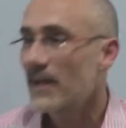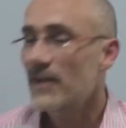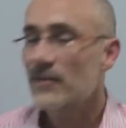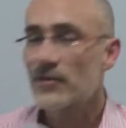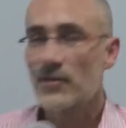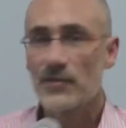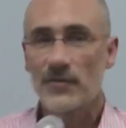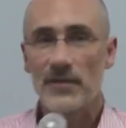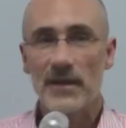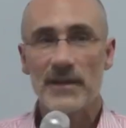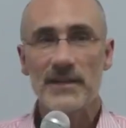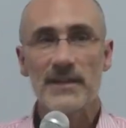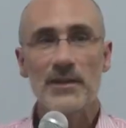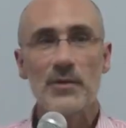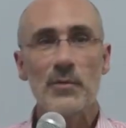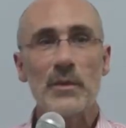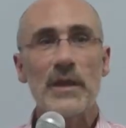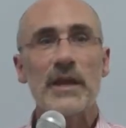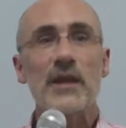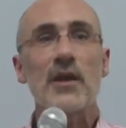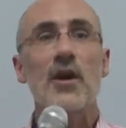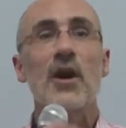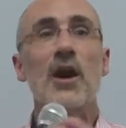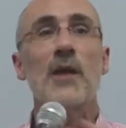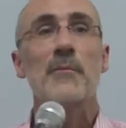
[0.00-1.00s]
So finally
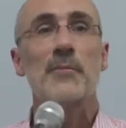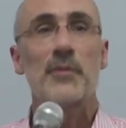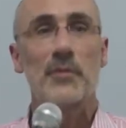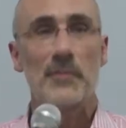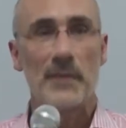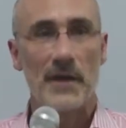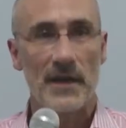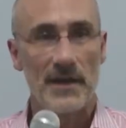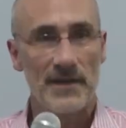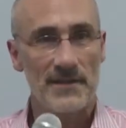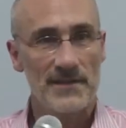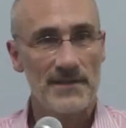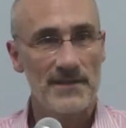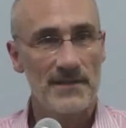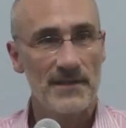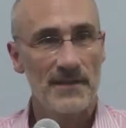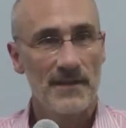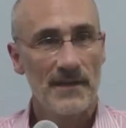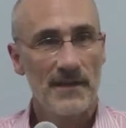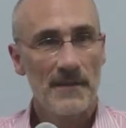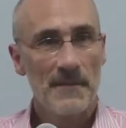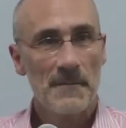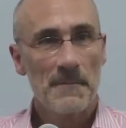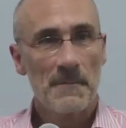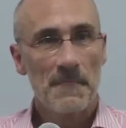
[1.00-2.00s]
we compromised,
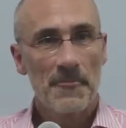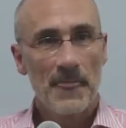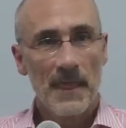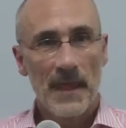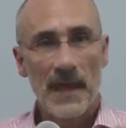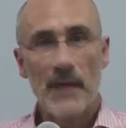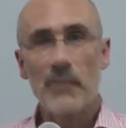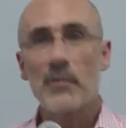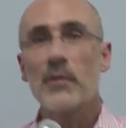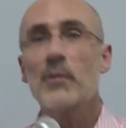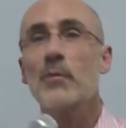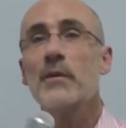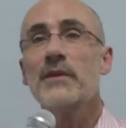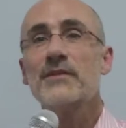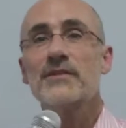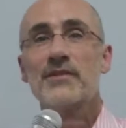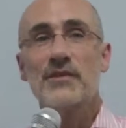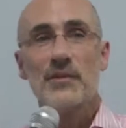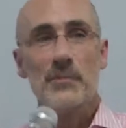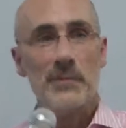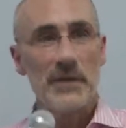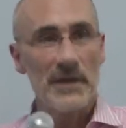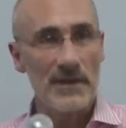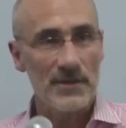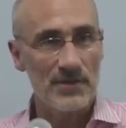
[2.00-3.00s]
and we went to
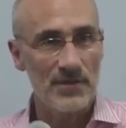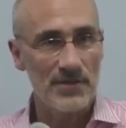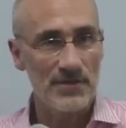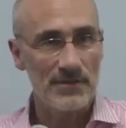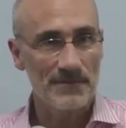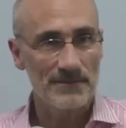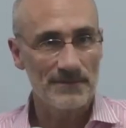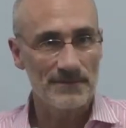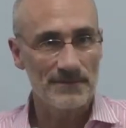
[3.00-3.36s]
the beach.